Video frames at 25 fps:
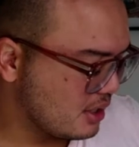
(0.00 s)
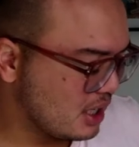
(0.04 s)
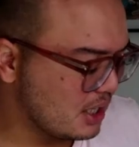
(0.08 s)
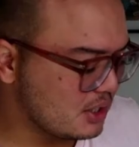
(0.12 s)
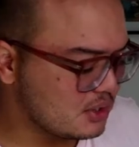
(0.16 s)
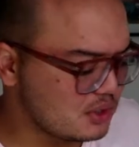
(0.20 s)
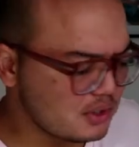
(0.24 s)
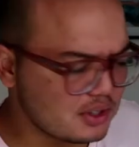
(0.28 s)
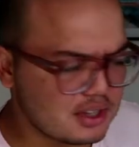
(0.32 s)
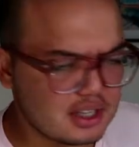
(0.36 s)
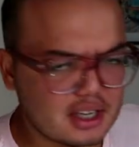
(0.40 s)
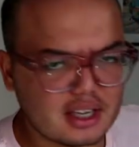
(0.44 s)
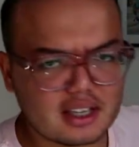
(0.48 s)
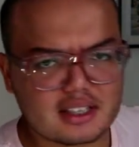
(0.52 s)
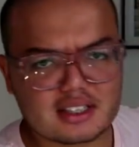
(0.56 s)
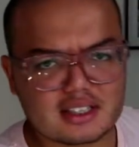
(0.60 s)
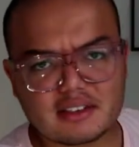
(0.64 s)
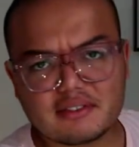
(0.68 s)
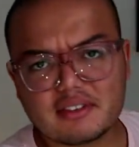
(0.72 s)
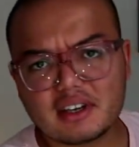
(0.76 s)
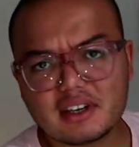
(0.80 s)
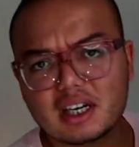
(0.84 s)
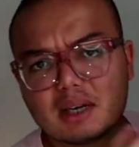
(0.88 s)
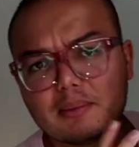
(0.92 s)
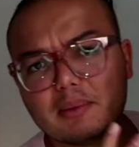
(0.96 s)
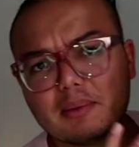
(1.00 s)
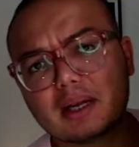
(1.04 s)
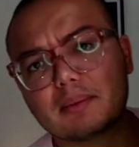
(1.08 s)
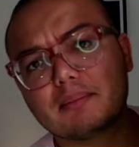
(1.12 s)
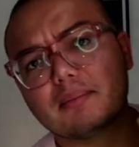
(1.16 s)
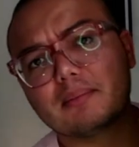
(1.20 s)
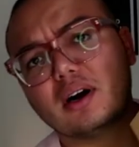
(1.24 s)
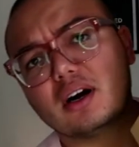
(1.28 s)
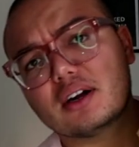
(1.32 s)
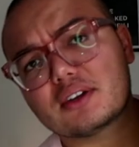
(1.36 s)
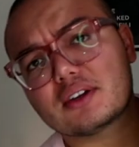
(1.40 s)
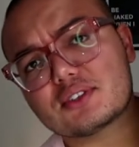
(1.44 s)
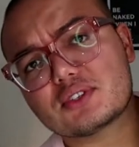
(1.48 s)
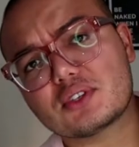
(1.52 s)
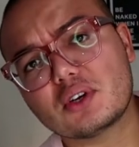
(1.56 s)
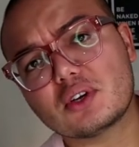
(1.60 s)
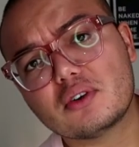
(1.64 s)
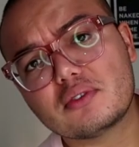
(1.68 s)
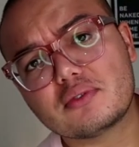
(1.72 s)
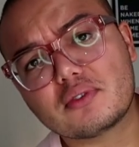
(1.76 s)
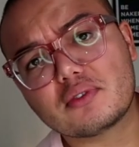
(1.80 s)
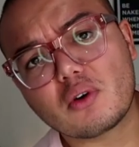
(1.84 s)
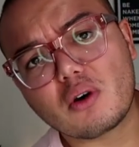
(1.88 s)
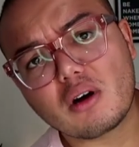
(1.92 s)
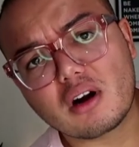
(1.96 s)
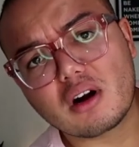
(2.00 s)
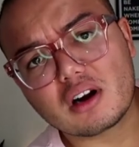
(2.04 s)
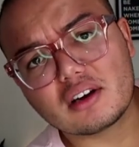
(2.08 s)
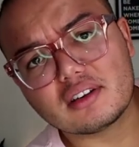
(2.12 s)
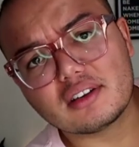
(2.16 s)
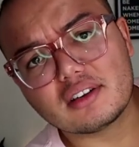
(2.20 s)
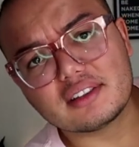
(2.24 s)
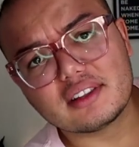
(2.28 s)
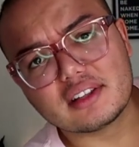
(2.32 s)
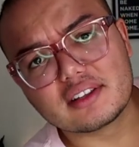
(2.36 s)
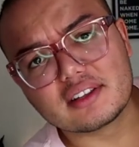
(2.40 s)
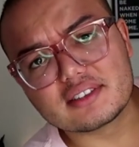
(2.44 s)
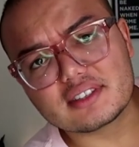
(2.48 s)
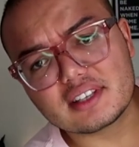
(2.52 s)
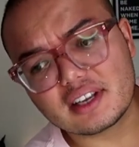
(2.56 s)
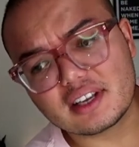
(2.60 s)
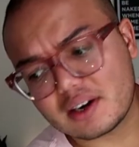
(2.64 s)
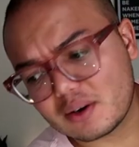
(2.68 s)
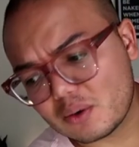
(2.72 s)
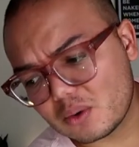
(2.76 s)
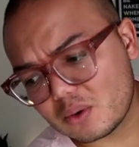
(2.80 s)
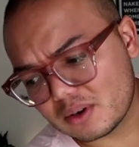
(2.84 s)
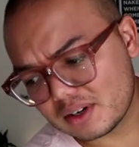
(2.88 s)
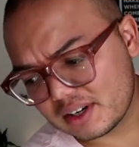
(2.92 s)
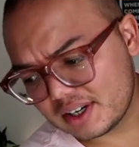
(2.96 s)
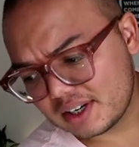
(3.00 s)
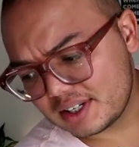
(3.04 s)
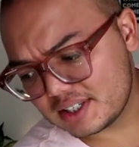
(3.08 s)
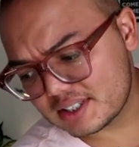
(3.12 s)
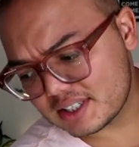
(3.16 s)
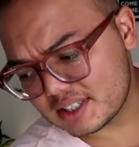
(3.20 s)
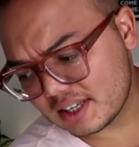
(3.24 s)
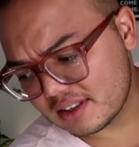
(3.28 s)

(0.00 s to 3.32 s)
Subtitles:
I do think it's a very big box though for the things that I ordered.